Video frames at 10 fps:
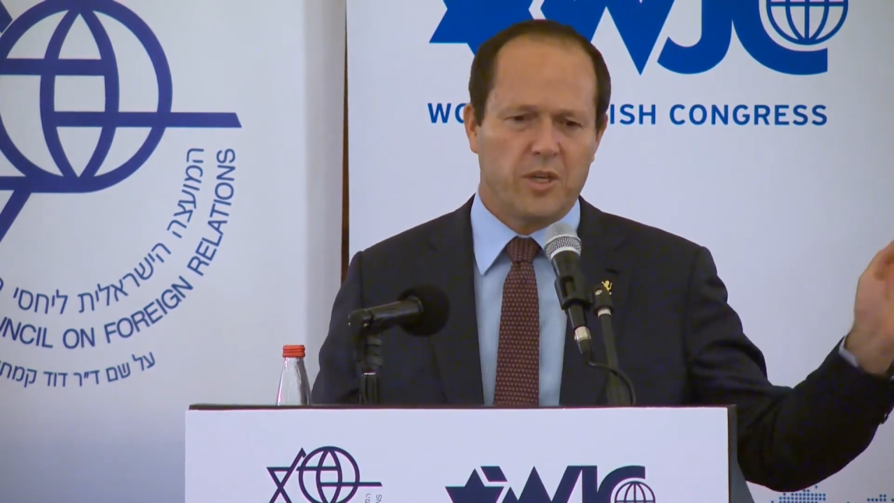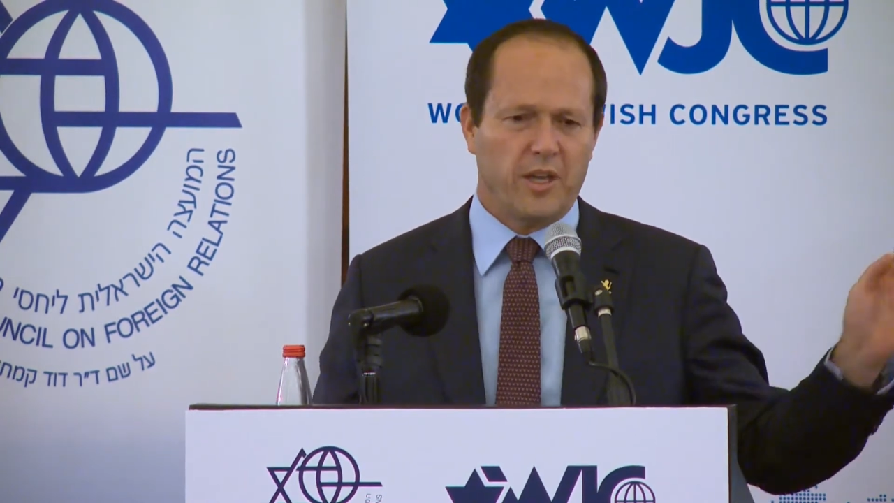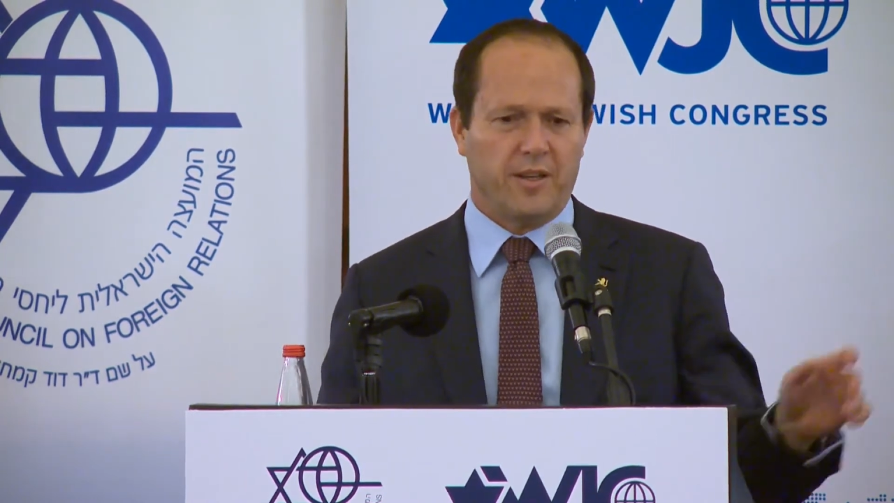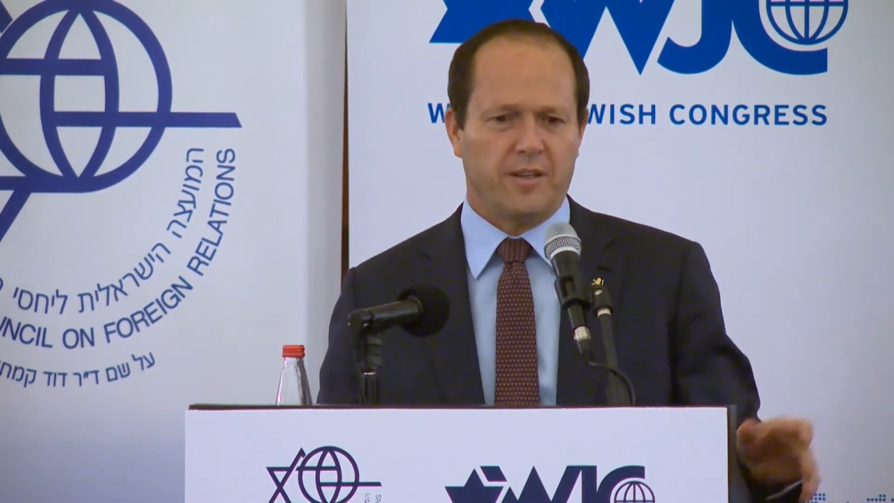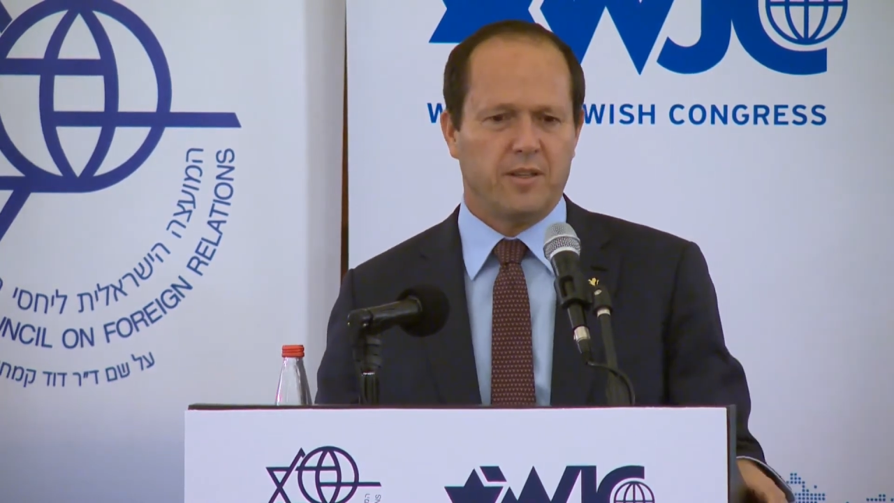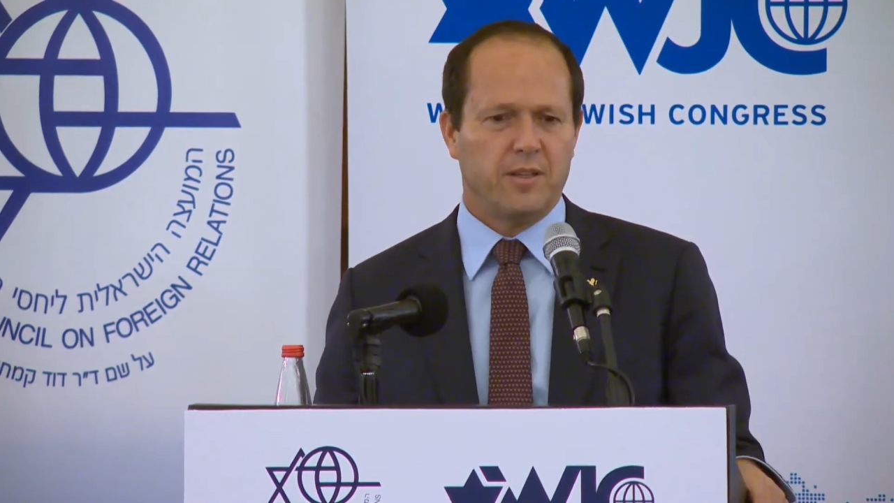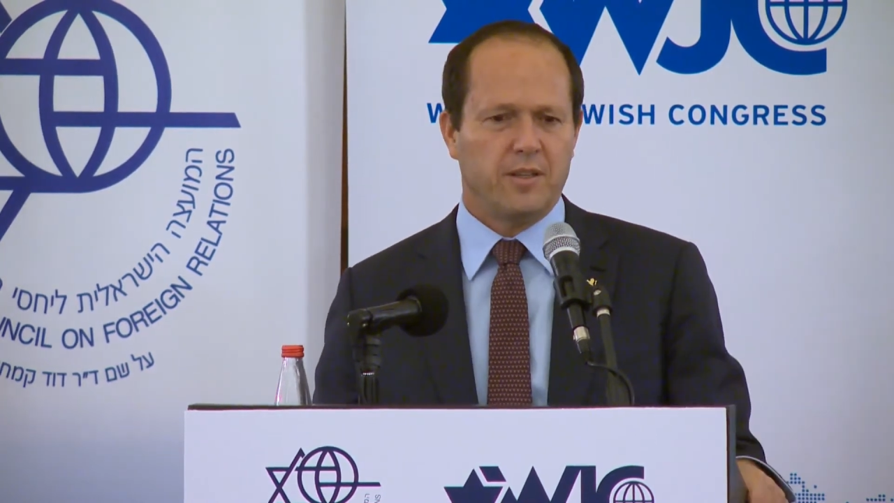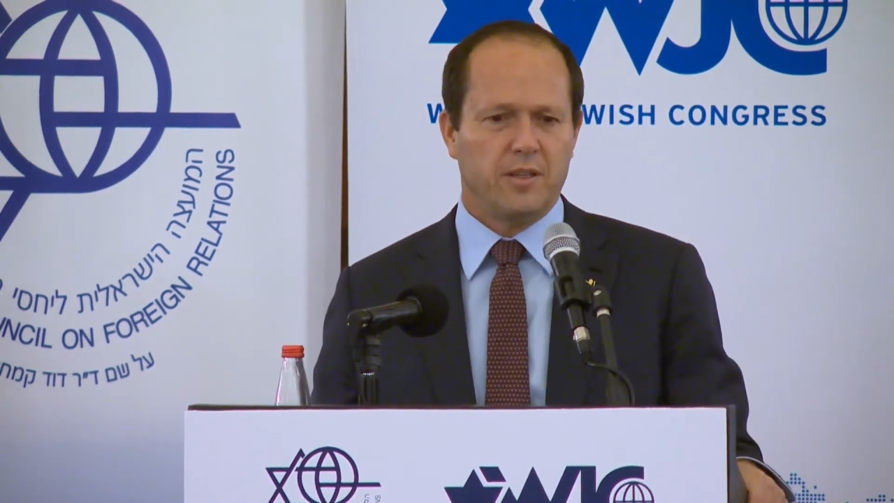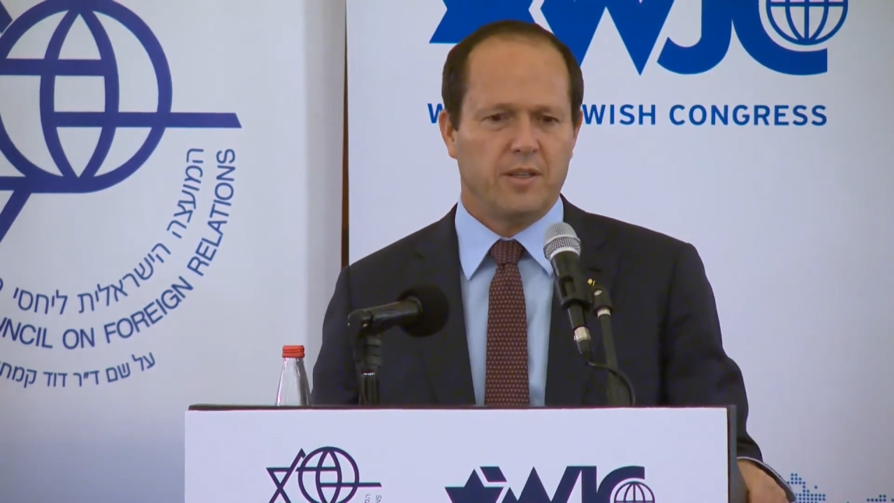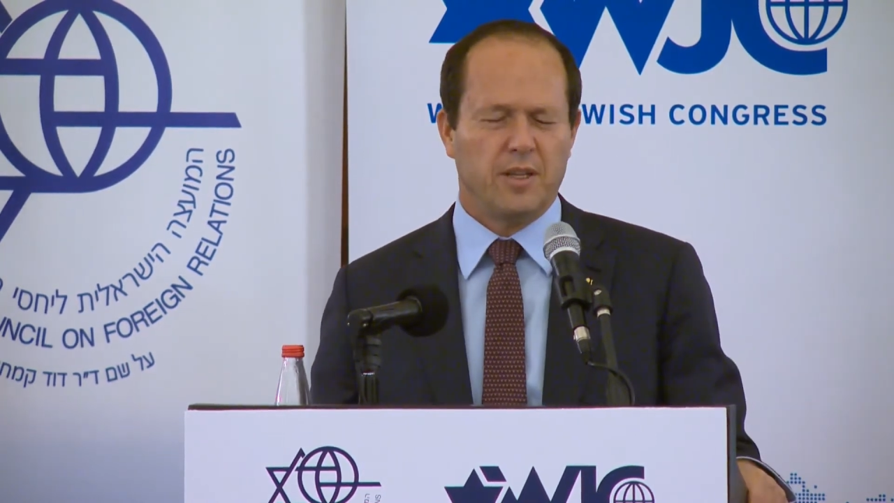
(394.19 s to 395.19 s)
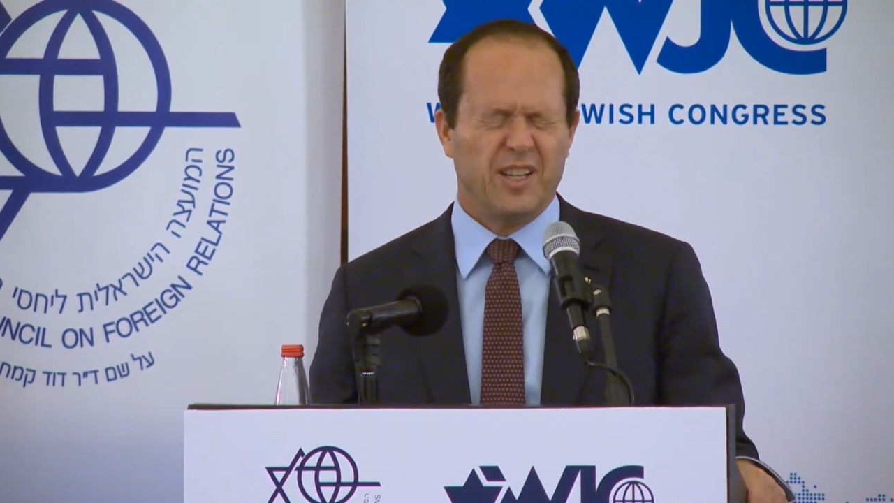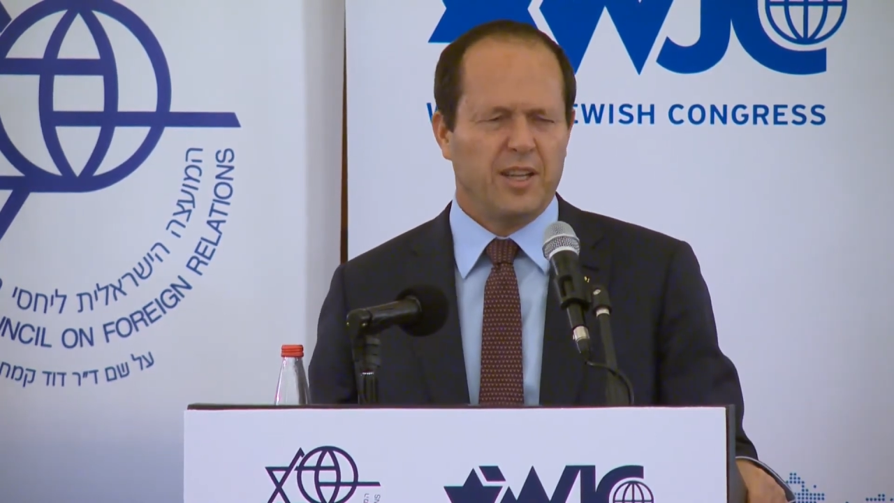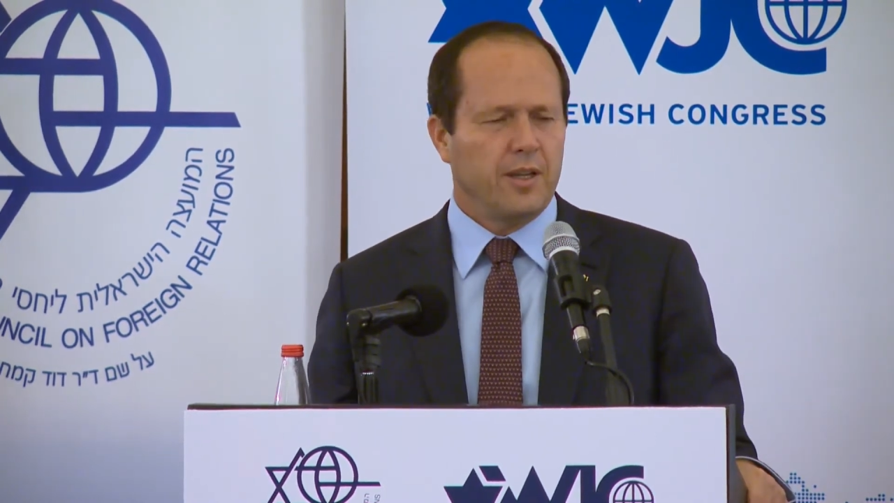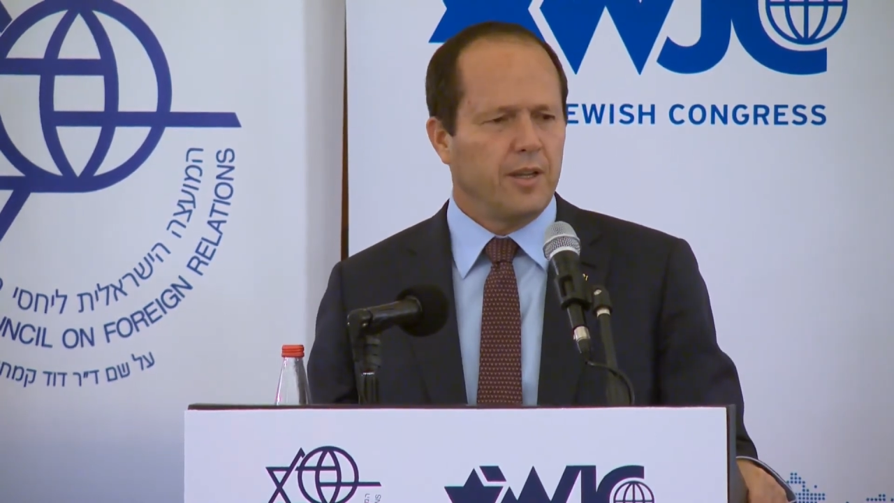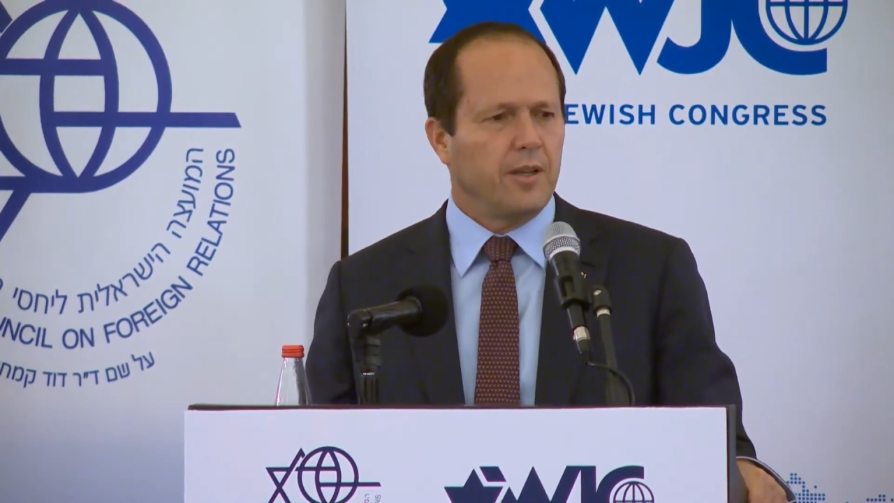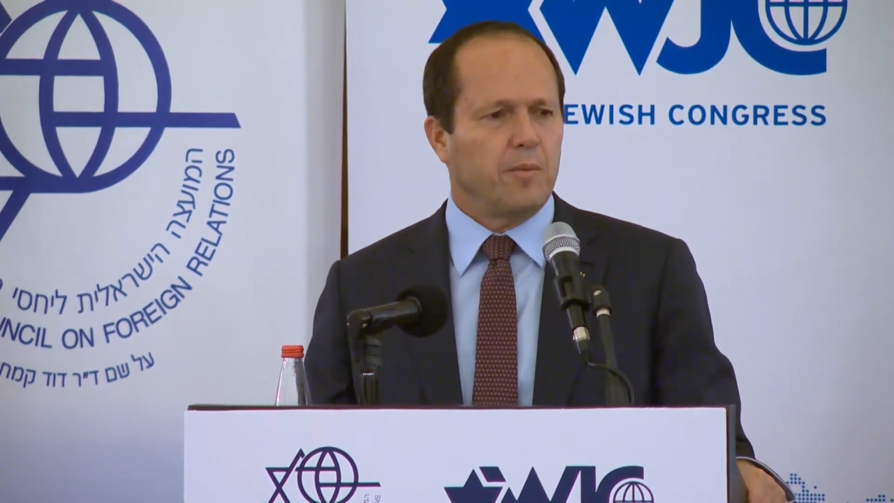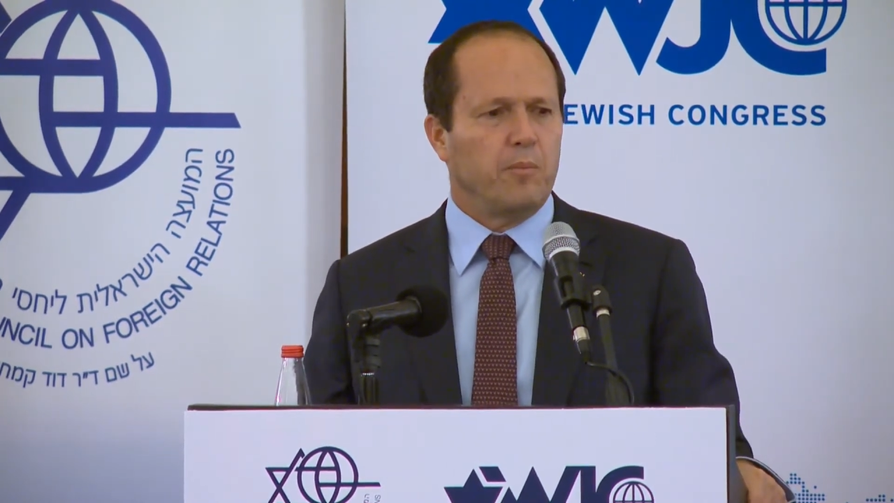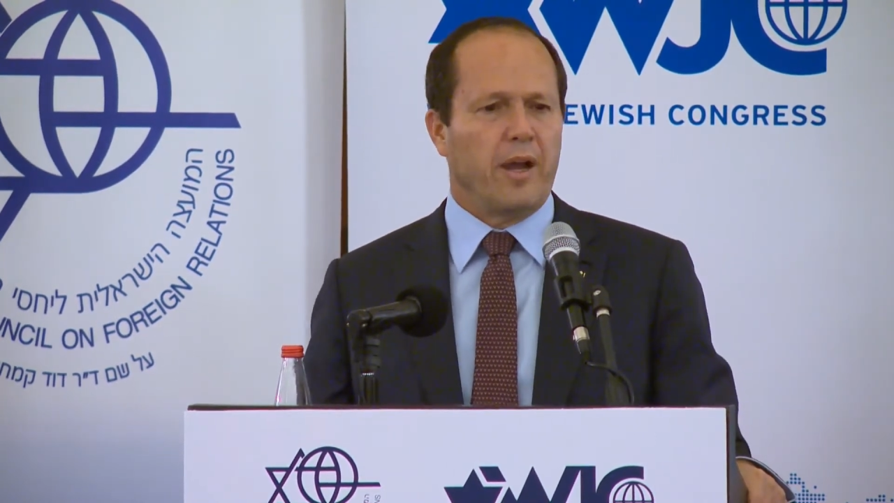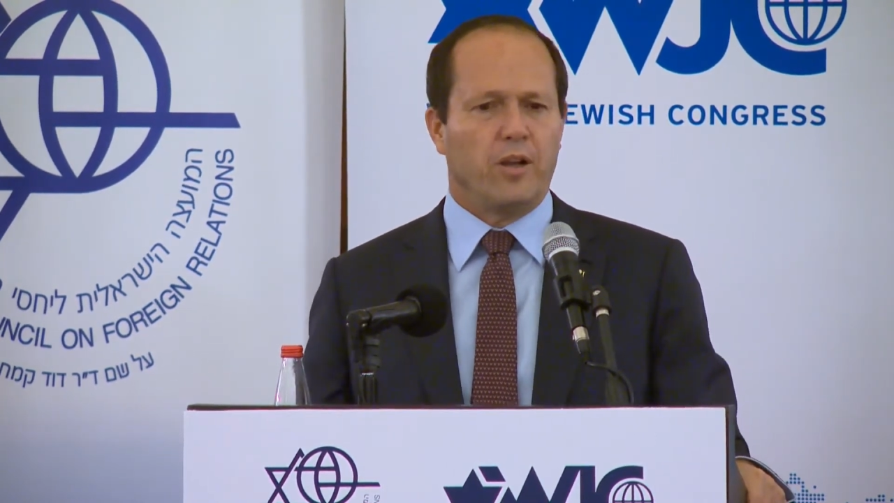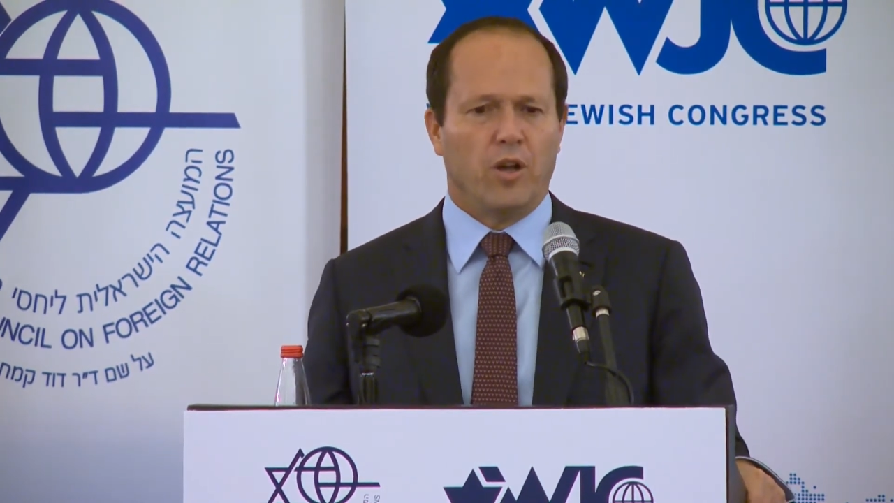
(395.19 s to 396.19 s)
can
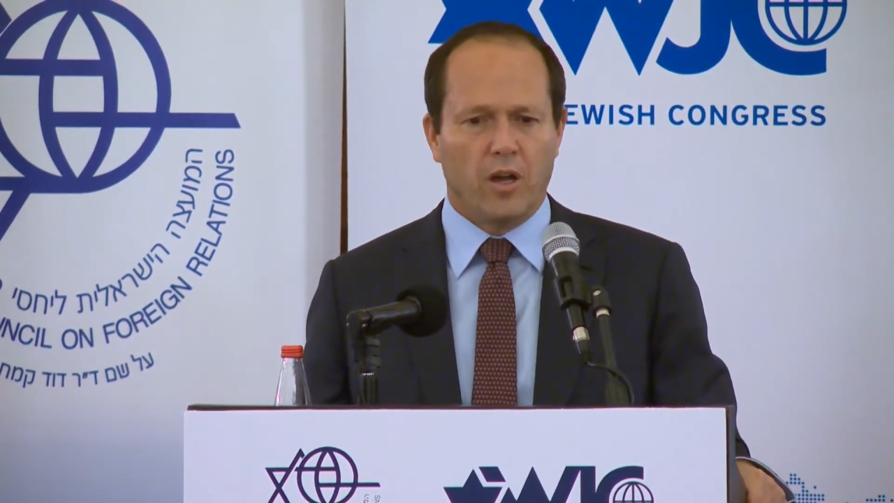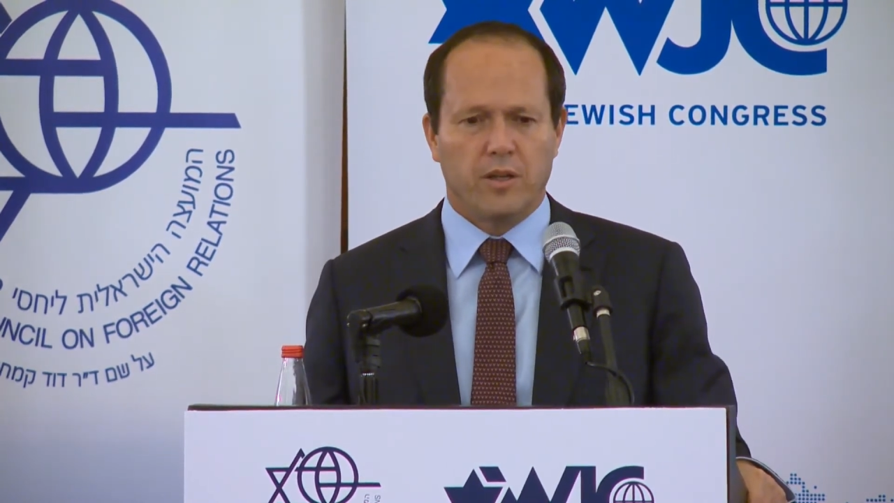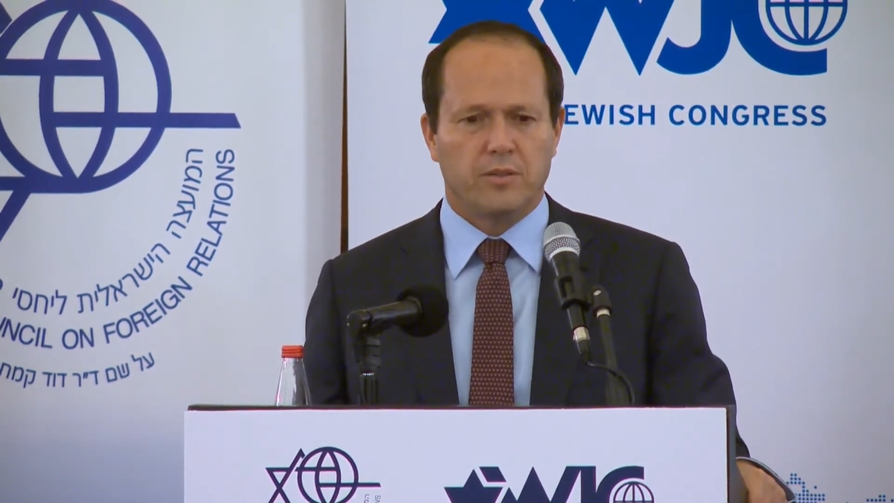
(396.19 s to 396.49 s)
by law.